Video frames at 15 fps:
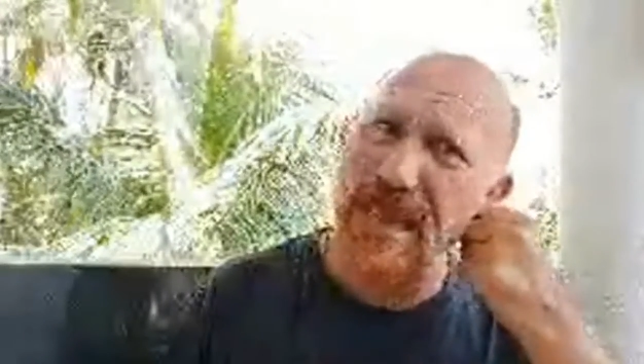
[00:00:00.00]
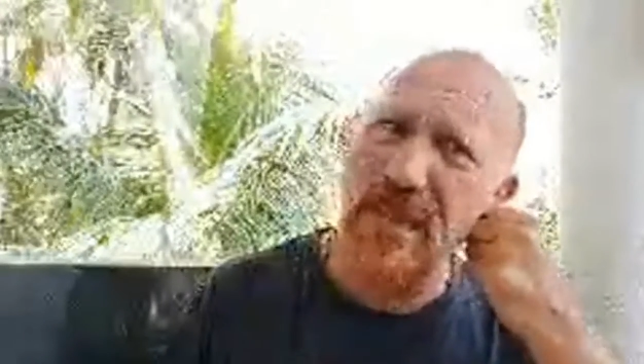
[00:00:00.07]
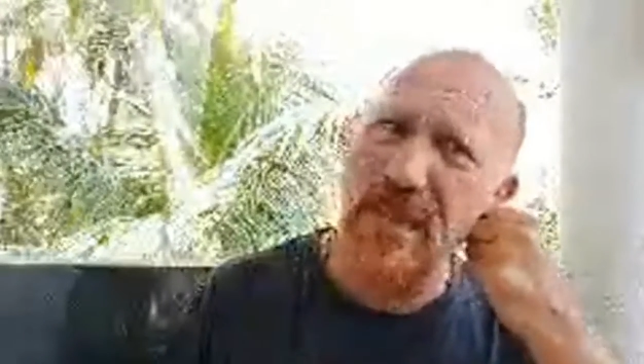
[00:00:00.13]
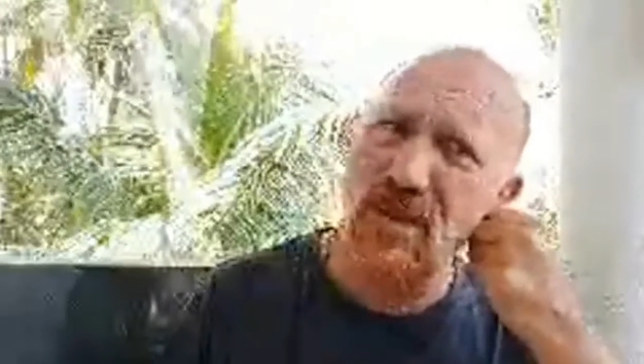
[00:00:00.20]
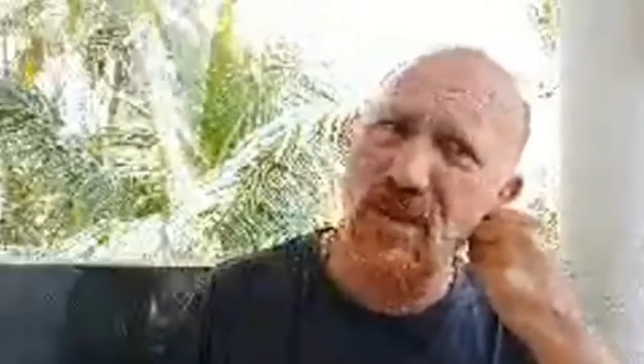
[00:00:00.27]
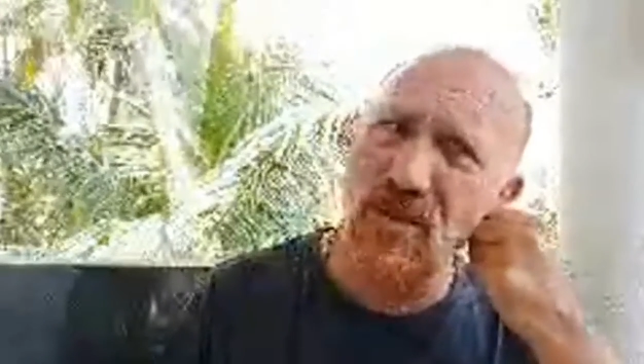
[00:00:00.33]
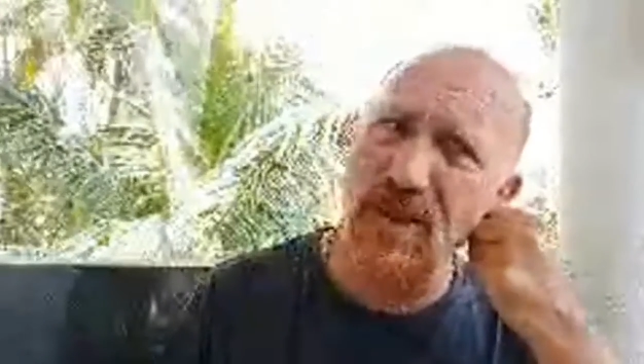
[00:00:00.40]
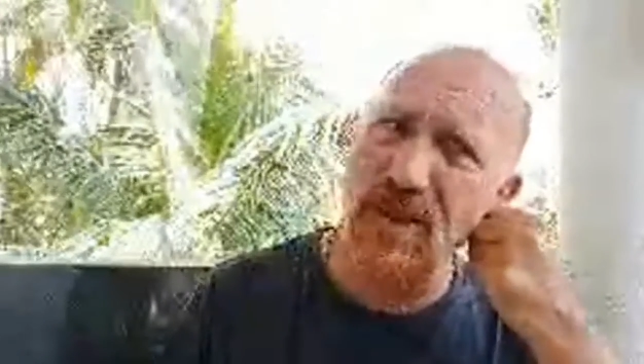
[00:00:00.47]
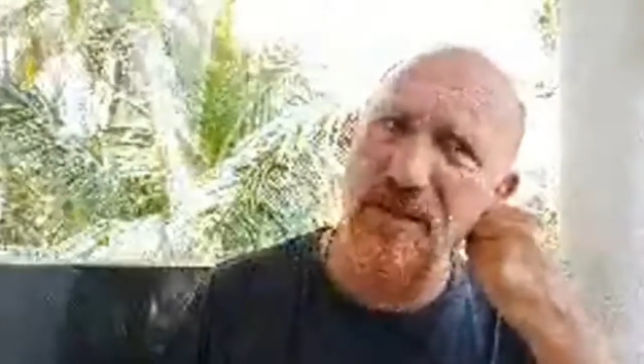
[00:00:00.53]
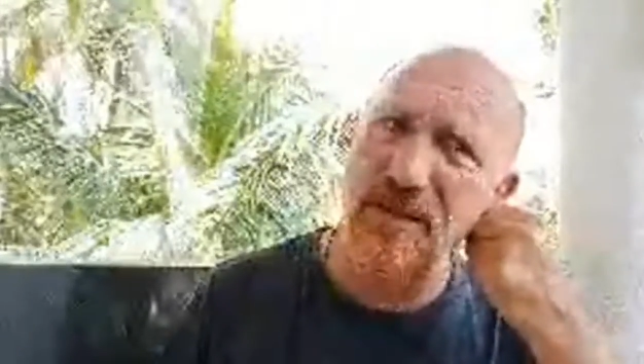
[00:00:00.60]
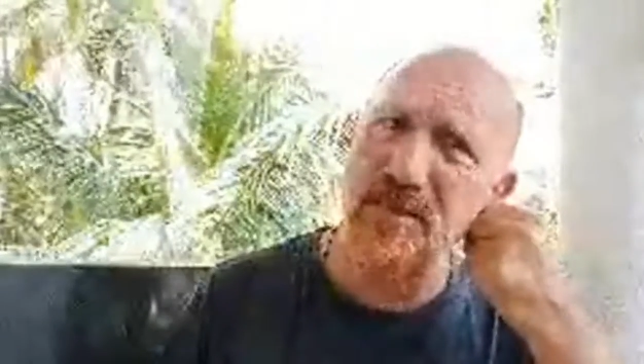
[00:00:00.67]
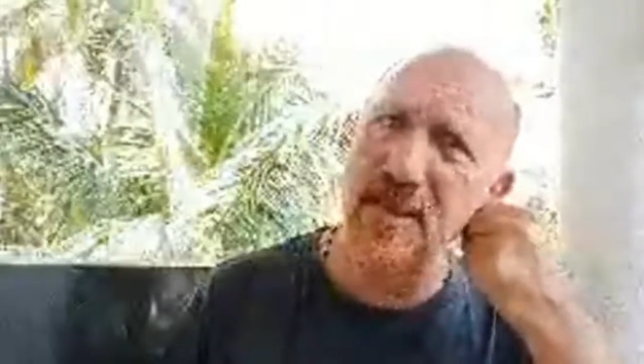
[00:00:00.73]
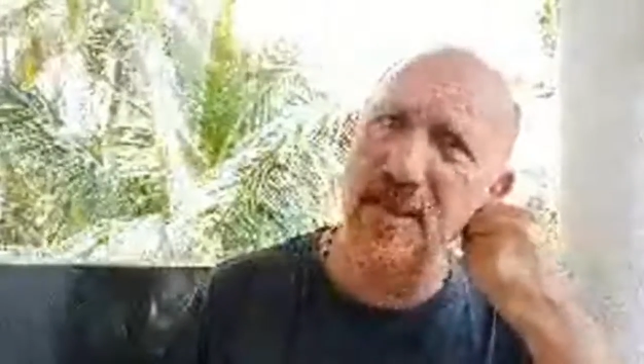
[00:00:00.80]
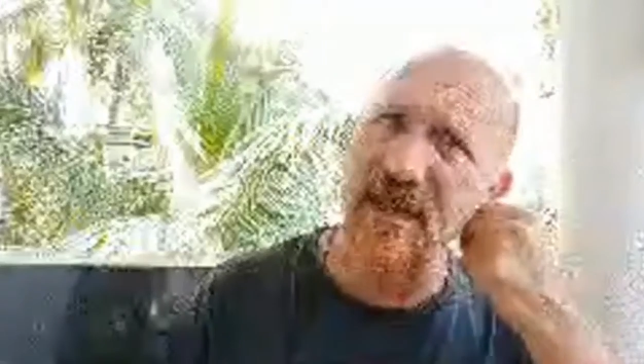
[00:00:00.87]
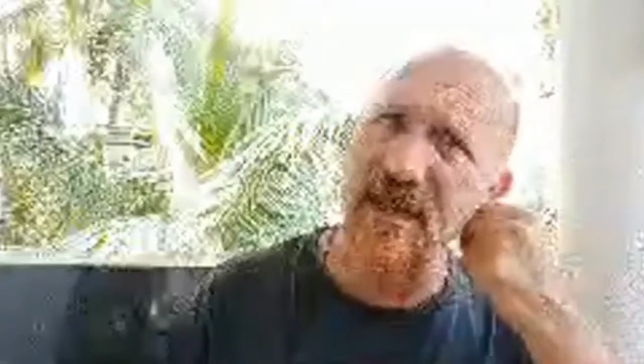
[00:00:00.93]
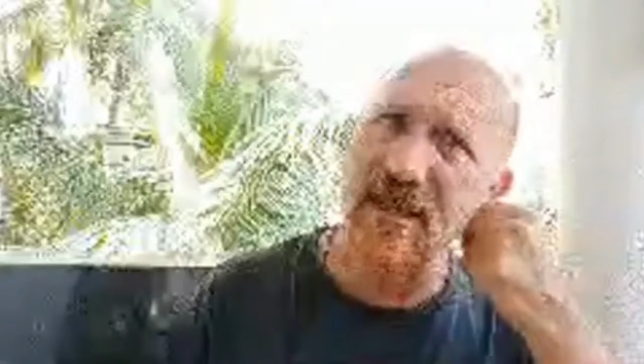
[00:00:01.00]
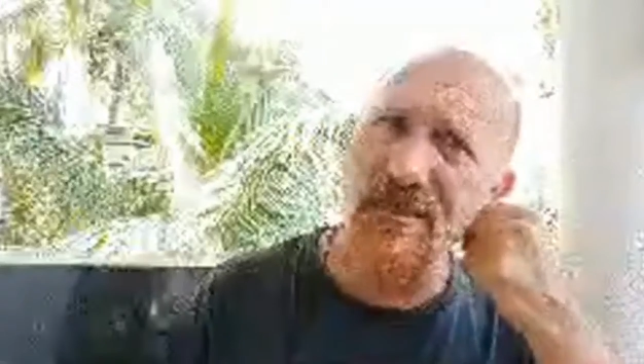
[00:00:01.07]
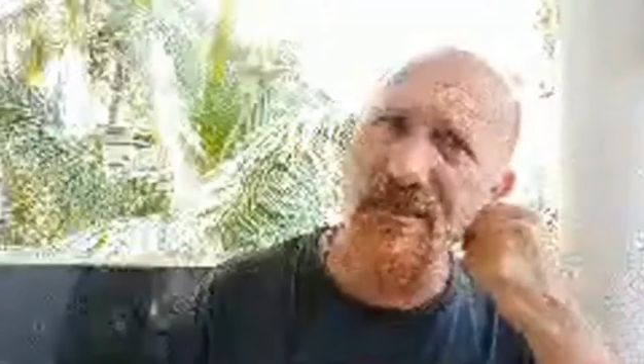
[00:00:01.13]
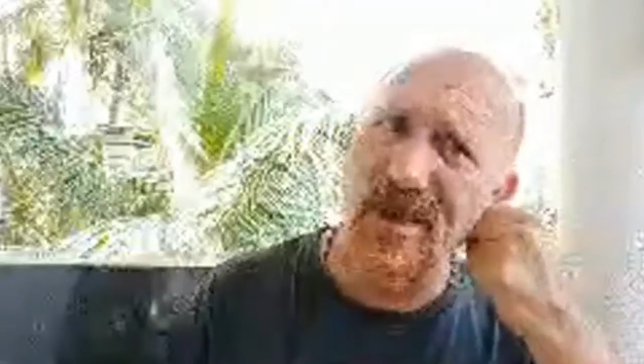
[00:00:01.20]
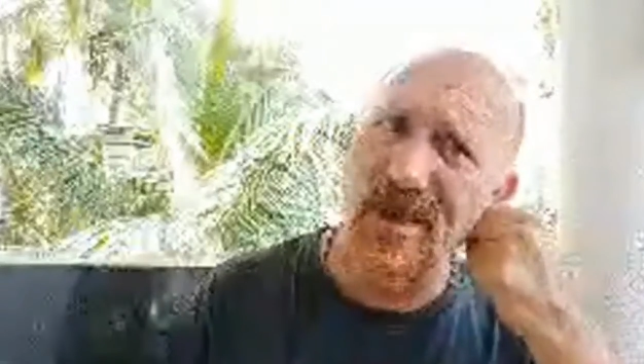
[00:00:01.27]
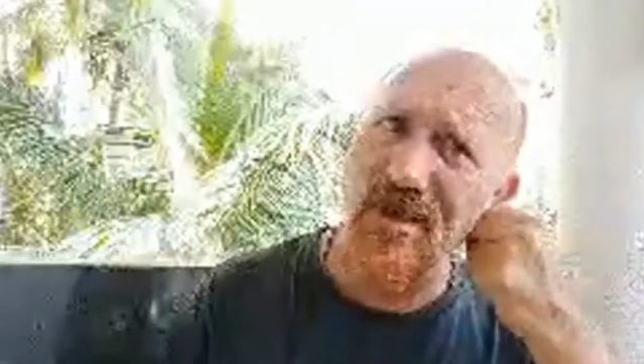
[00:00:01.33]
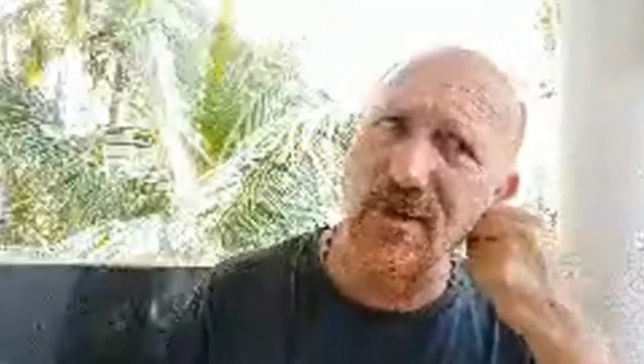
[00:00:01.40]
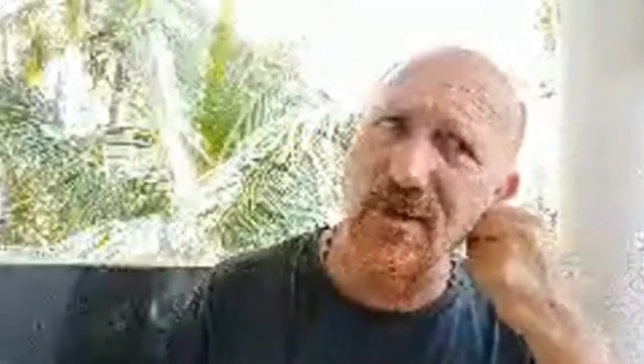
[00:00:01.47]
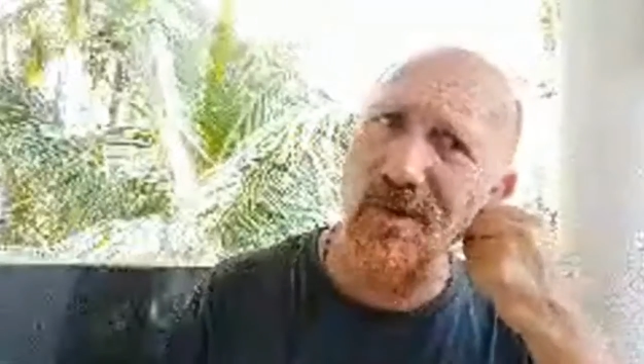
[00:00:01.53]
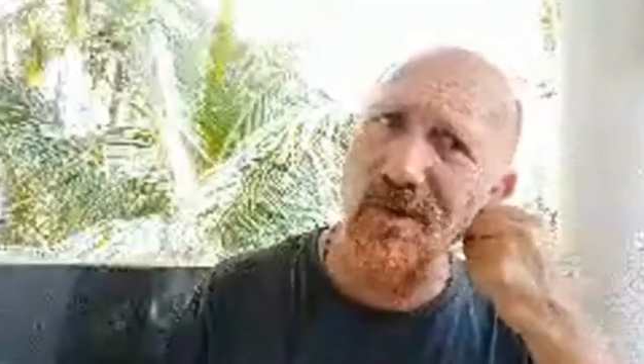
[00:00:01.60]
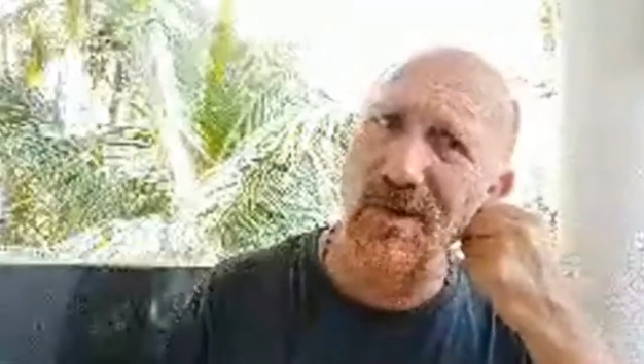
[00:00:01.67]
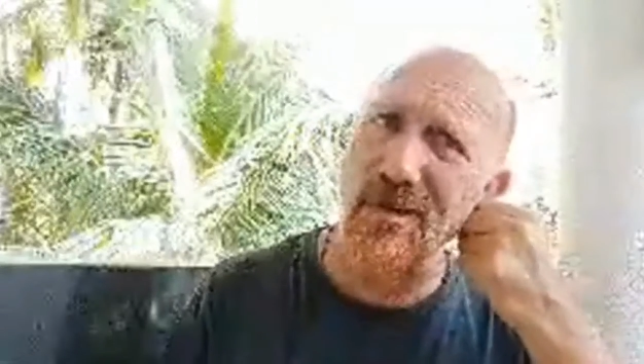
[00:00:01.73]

because I didn't appear to her and